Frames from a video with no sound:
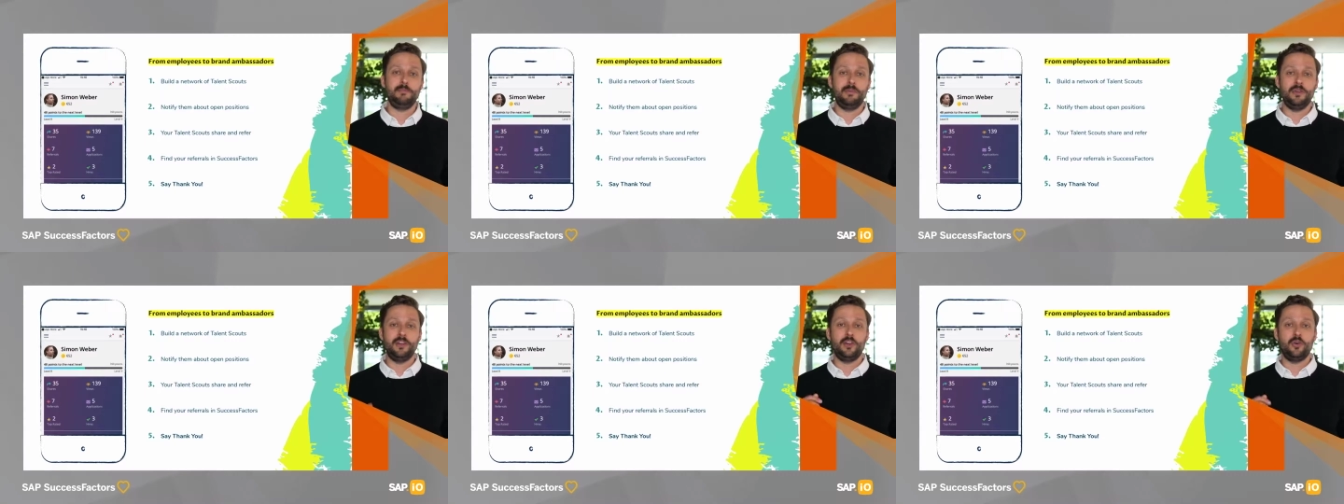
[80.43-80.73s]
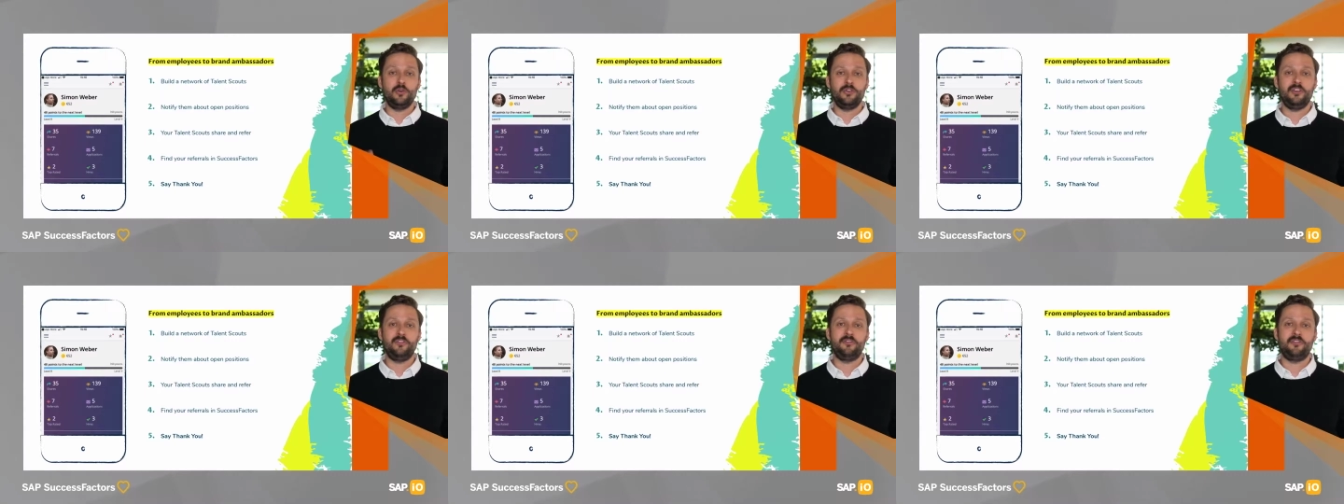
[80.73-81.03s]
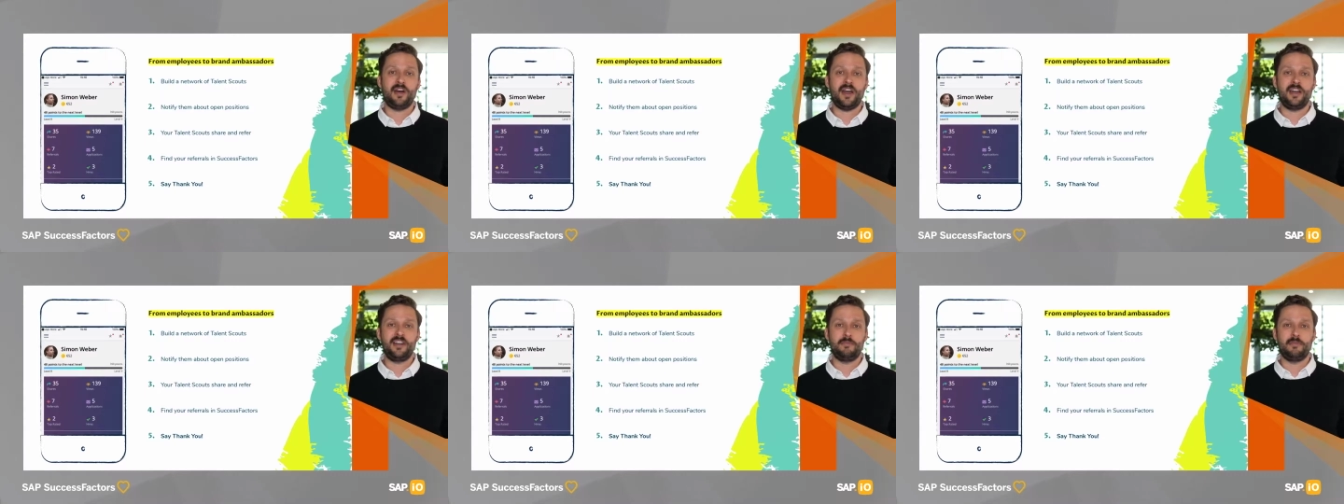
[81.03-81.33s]
be
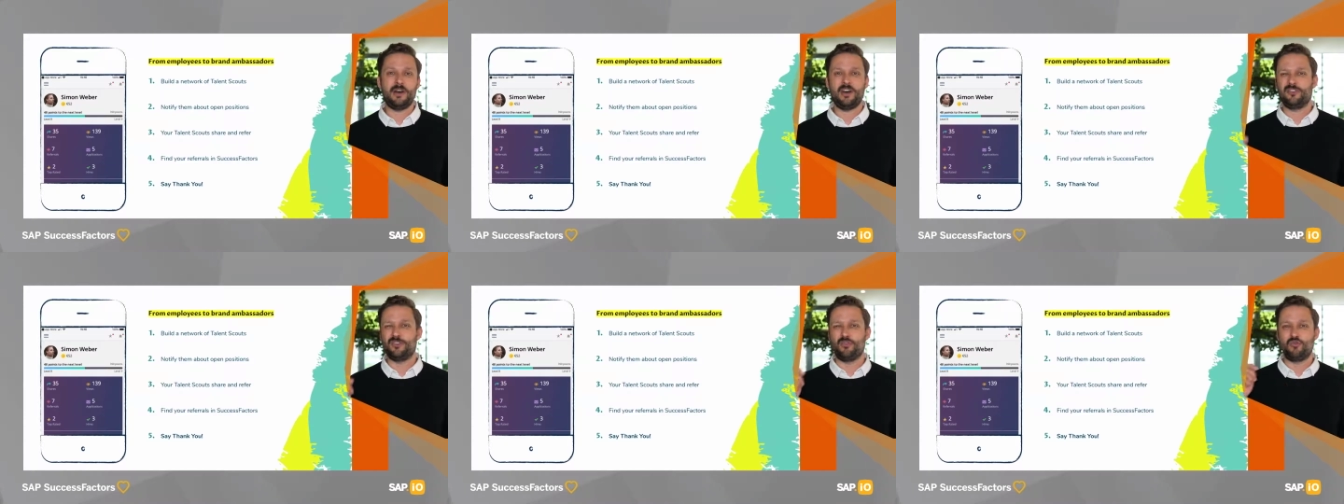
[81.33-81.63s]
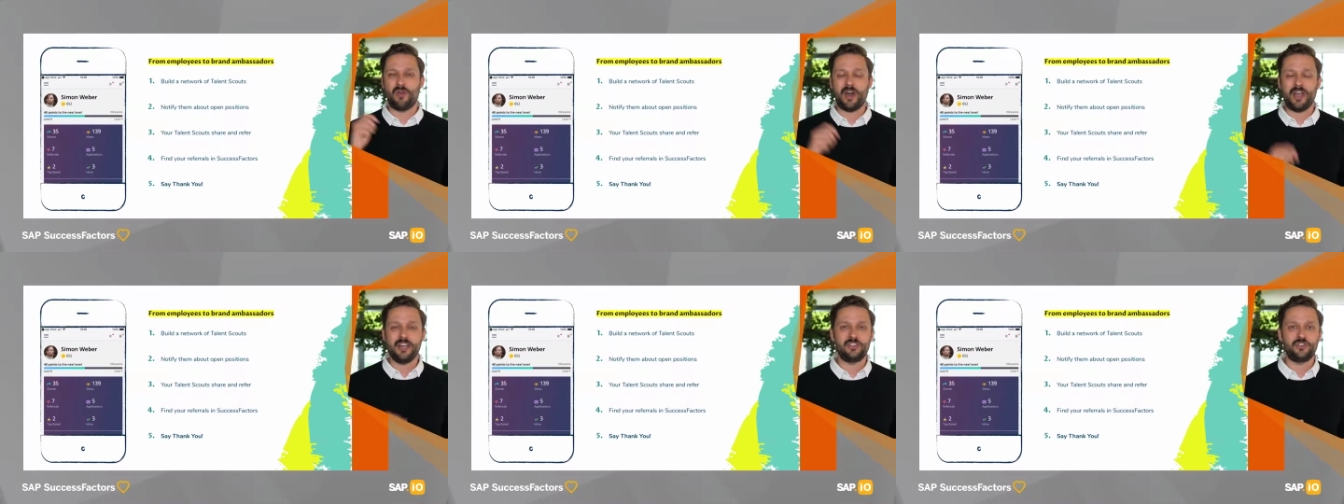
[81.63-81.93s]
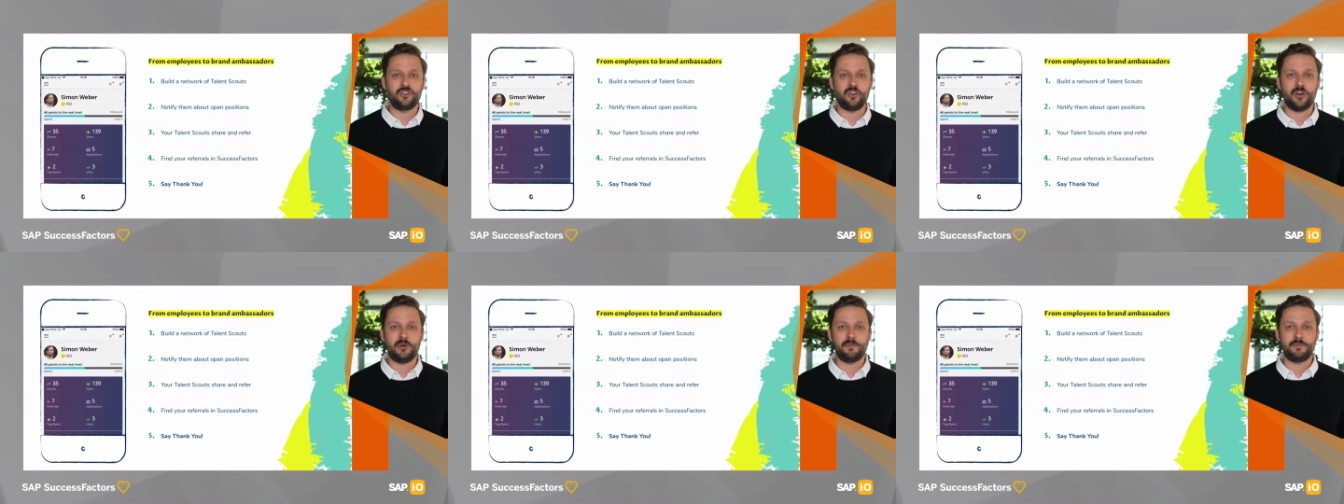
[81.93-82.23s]
notified about the right
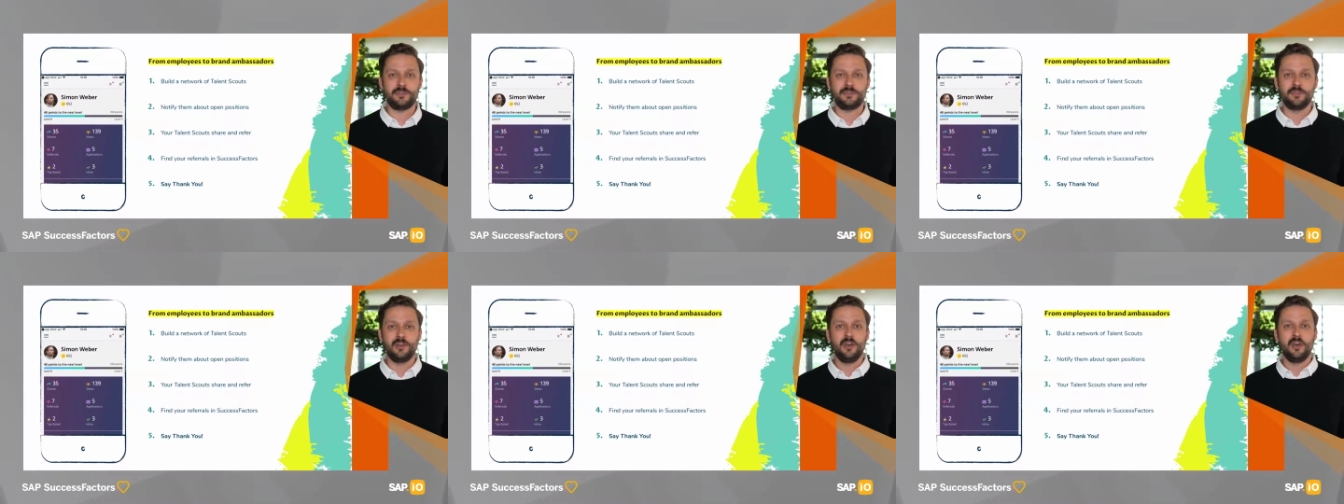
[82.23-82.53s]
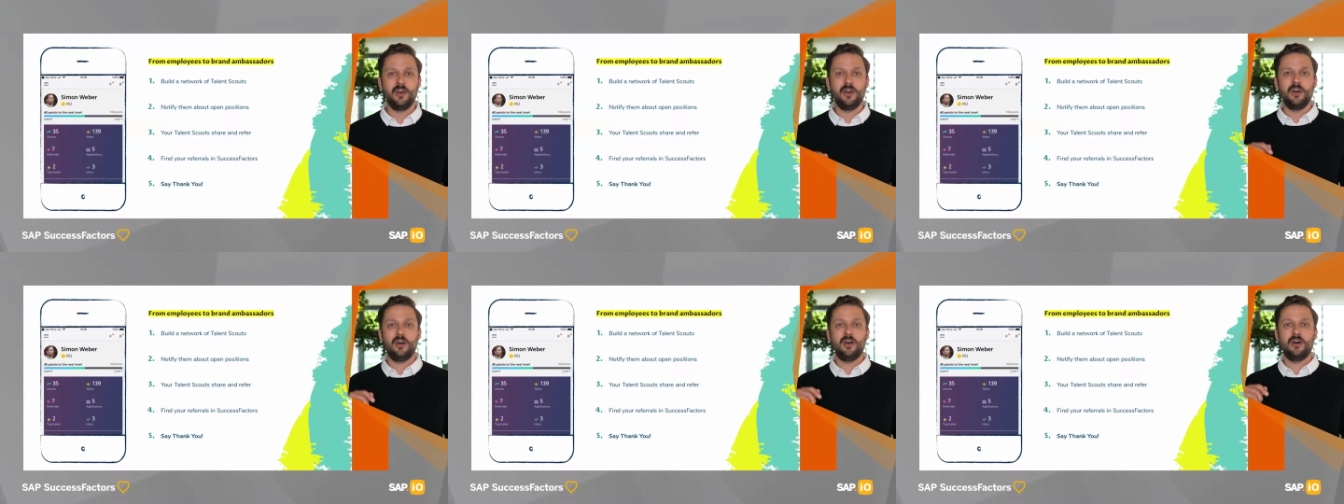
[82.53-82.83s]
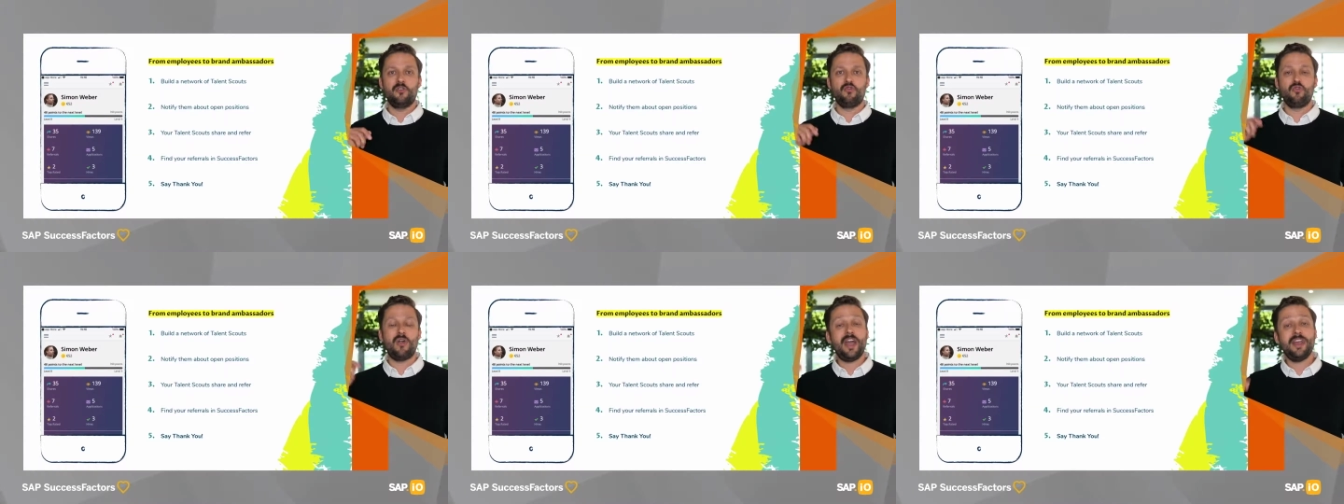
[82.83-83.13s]
jobs
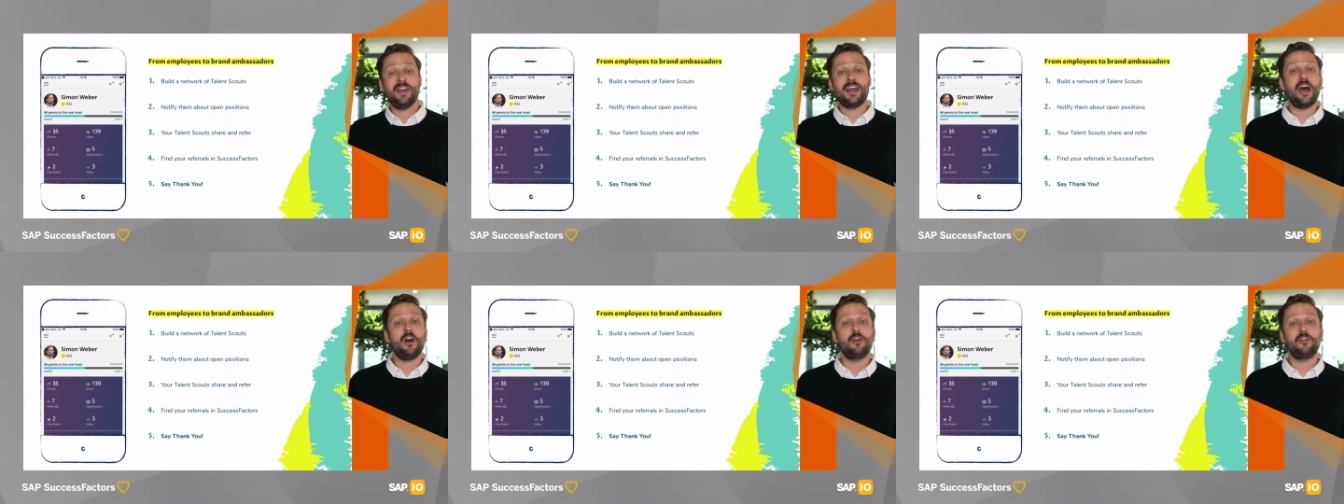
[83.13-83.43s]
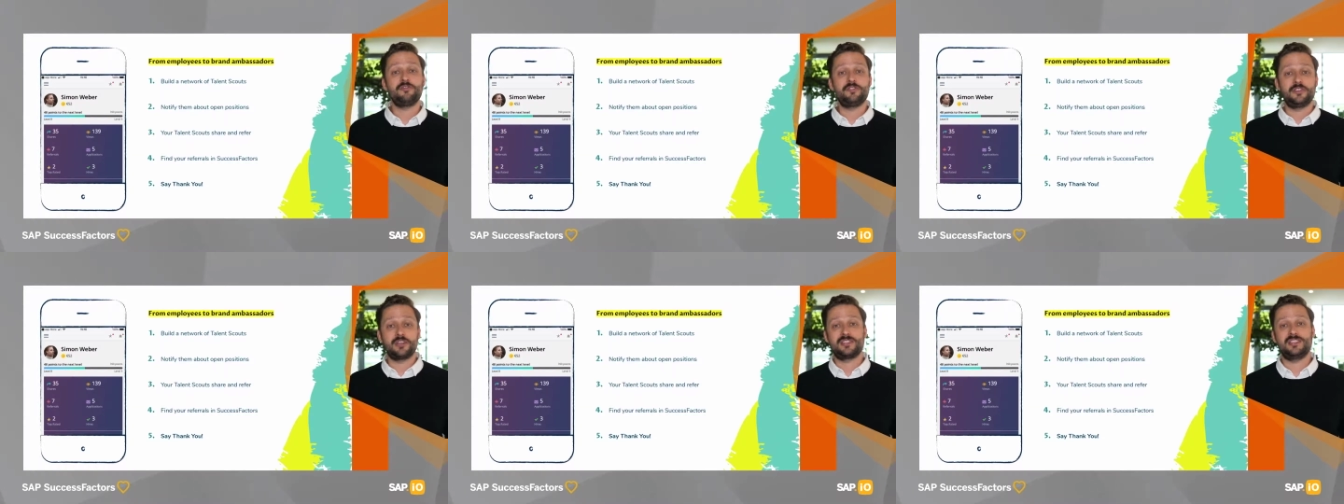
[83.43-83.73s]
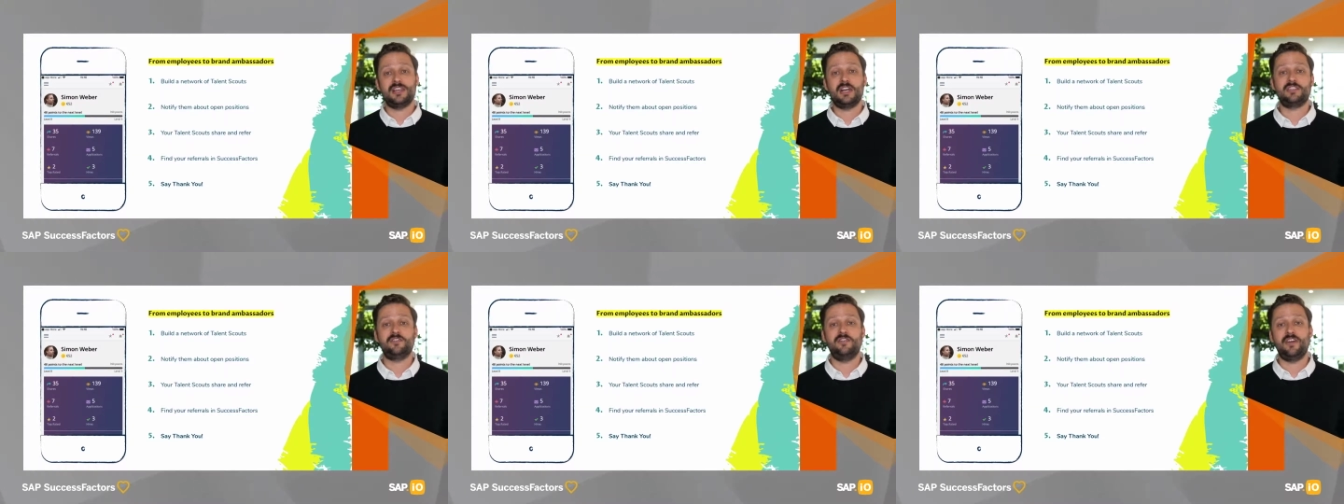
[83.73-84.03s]
right out of
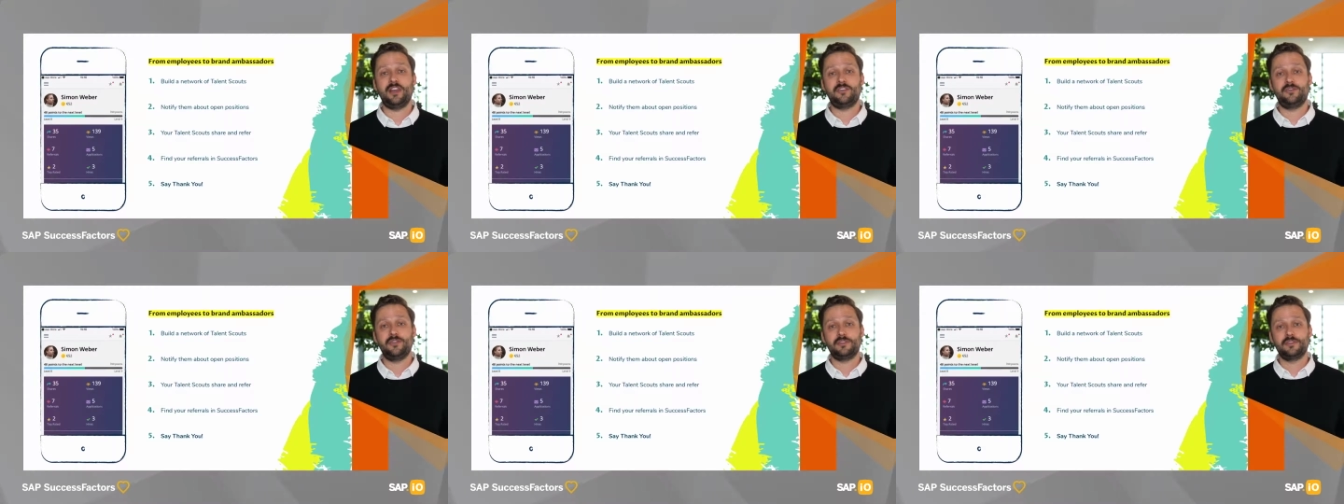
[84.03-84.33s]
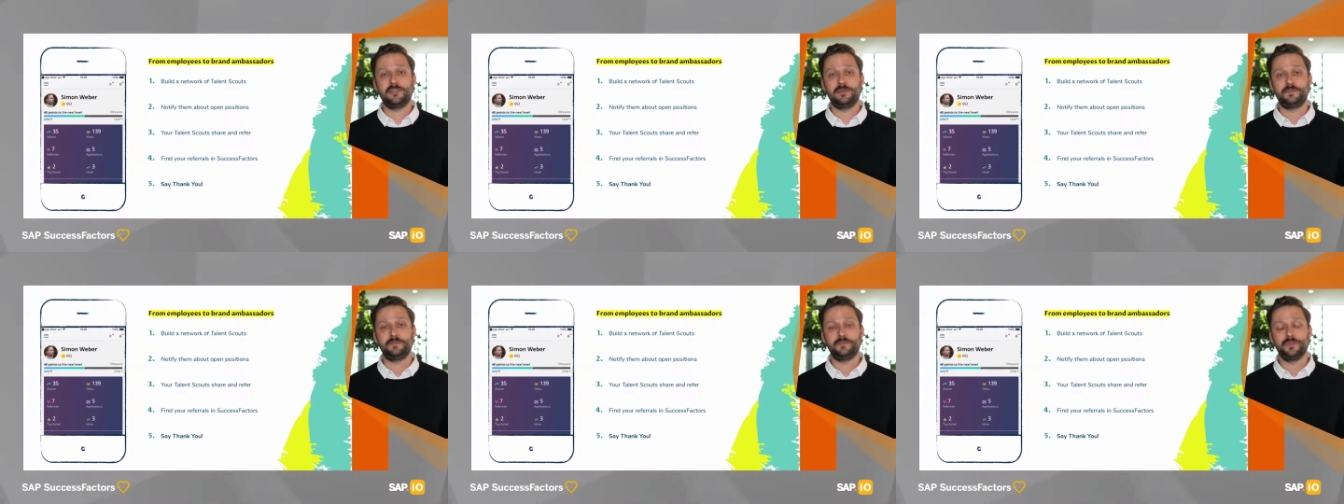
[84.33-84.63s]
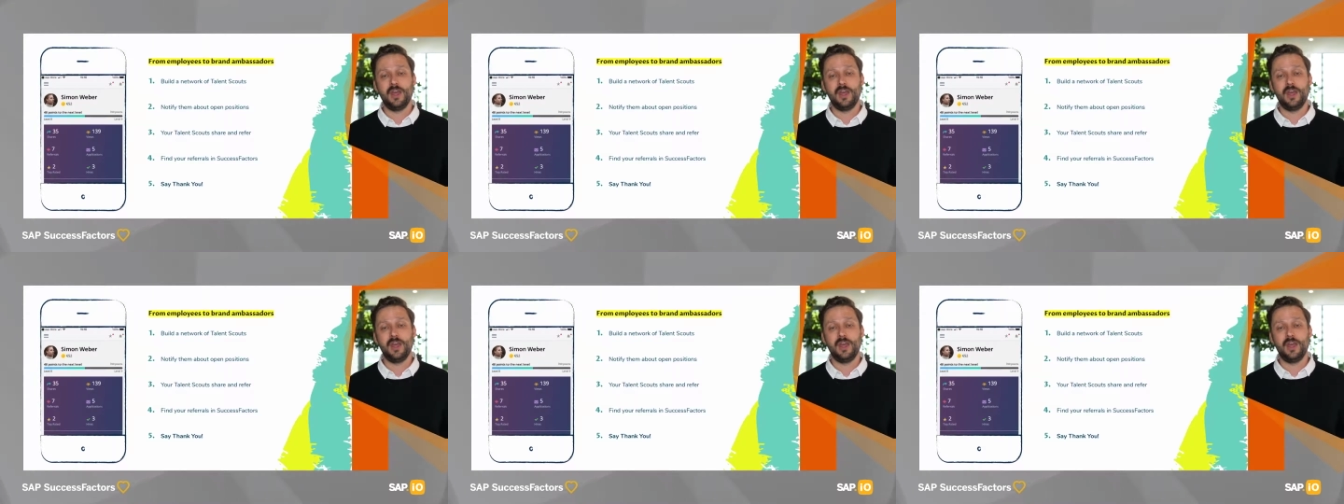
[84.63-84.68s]
SuccessFactors.